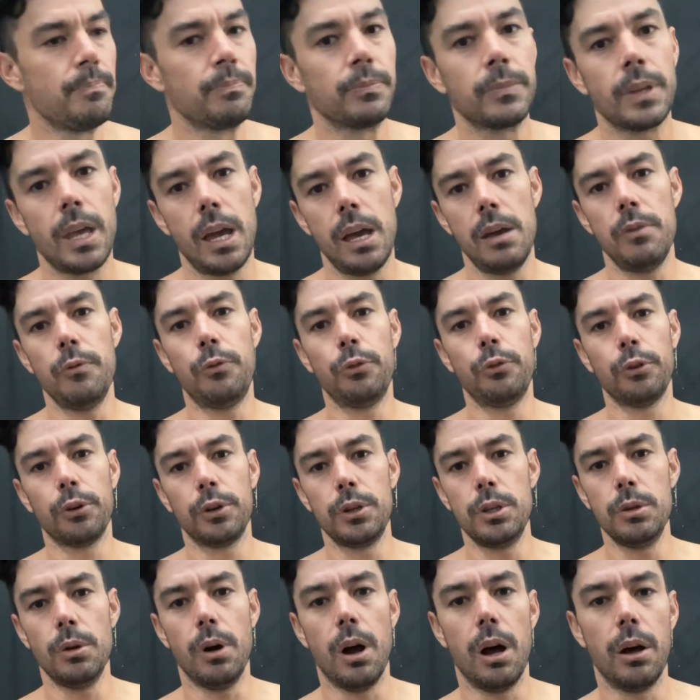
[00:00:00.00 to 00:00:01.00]
and for
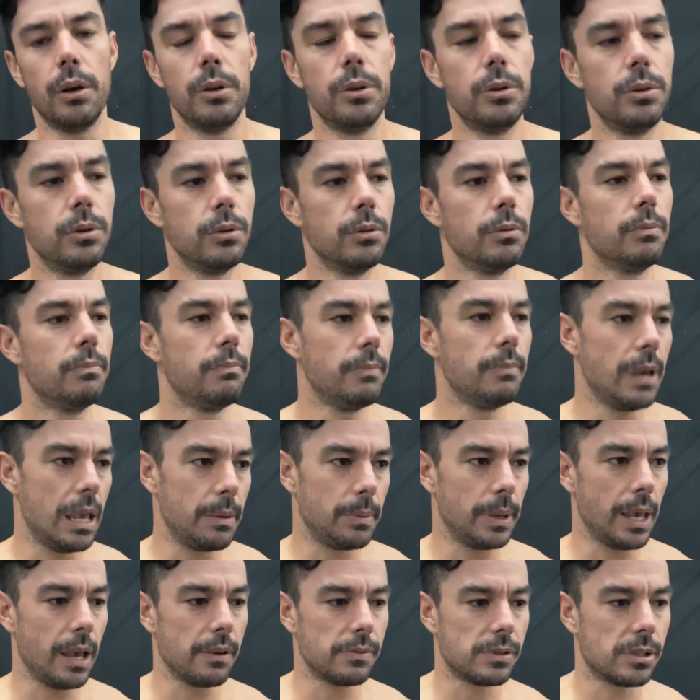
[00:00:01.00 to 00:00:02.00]
you all who maybe
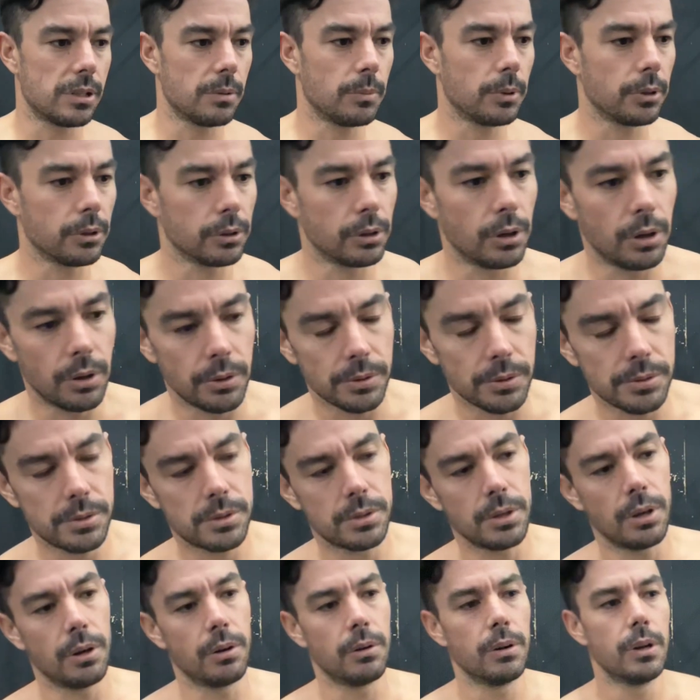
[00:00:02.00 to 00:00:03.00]
have similar goals.
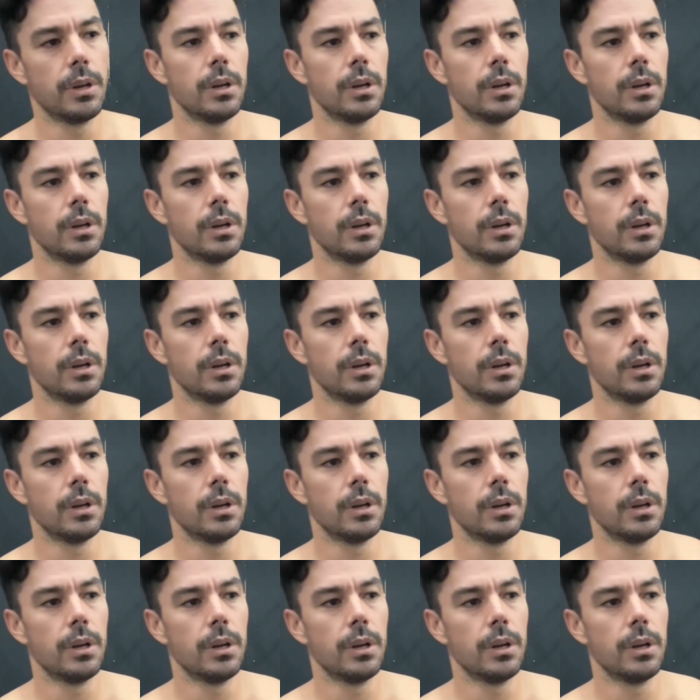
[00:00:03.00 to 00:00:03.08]
So